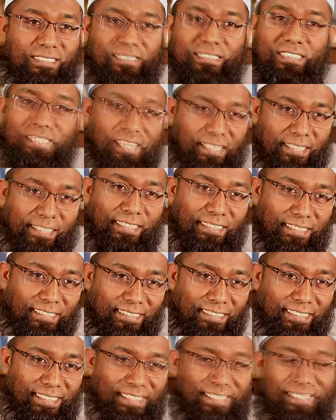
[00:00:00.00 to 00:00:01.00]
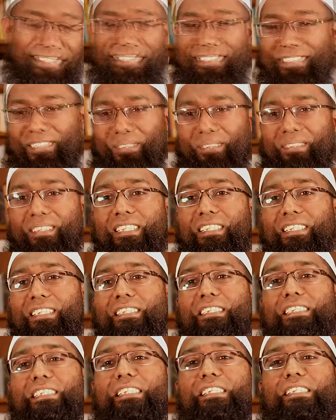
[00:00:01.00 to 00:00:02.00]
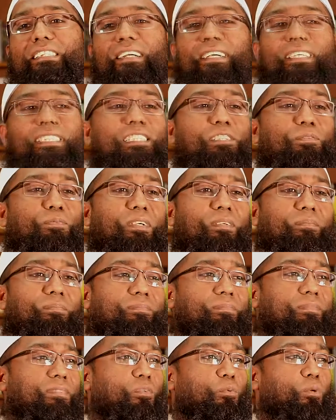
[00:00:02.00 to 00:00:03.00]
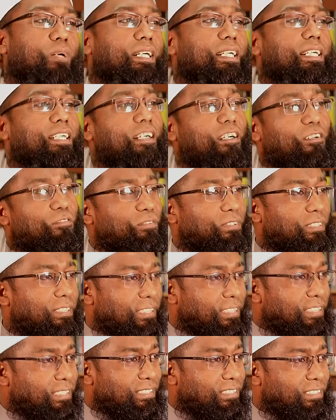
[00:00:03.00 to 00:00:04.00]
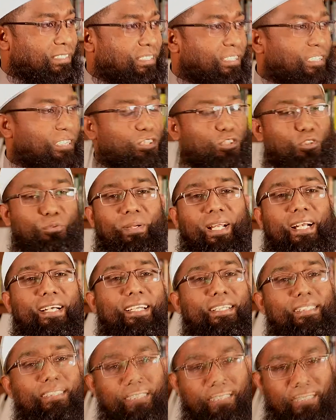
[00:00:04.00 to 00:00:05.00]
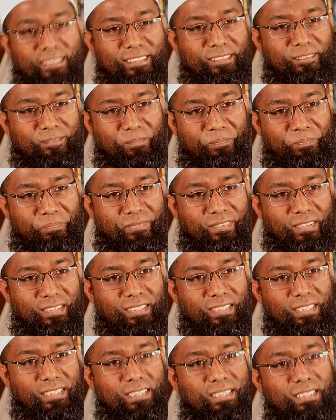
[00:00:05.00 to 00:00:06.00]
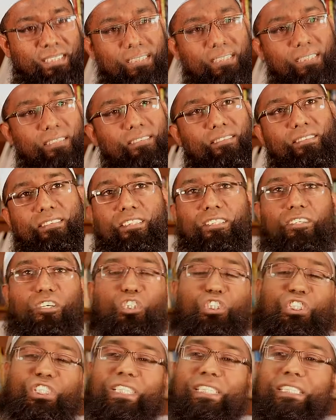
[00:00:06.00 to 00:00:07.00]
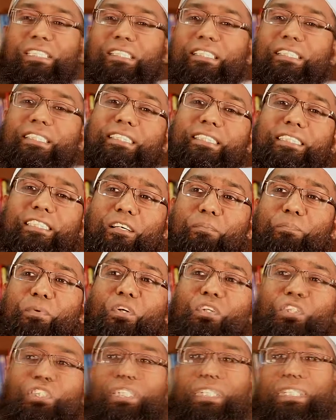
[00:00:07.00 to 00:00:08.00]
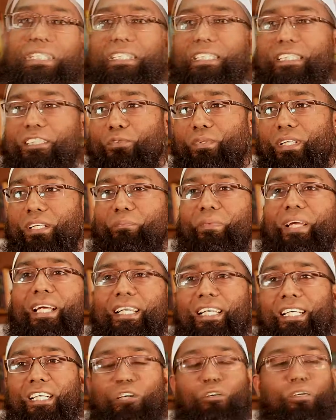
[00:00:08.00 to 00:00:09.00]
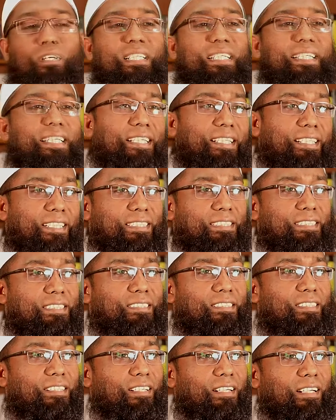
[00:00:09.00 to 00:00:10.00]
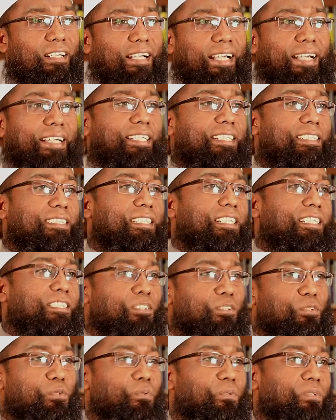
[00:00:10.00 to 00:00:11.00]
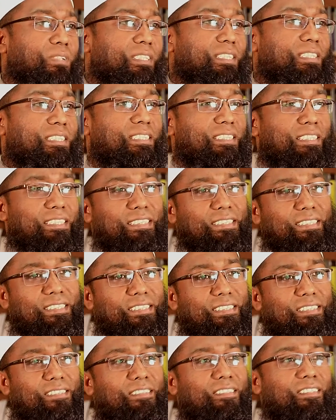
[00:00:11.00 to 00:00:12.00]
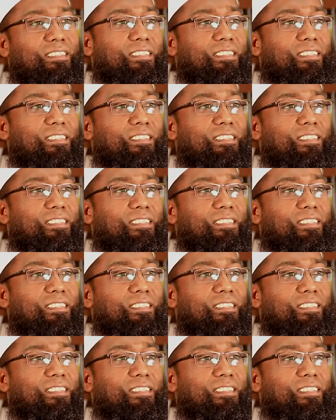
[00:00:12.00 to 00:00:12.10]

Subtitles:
journey, right? So she starts from 1.5 years to be addicted. So consciously, subconsciously, we are making our kids addicted towards this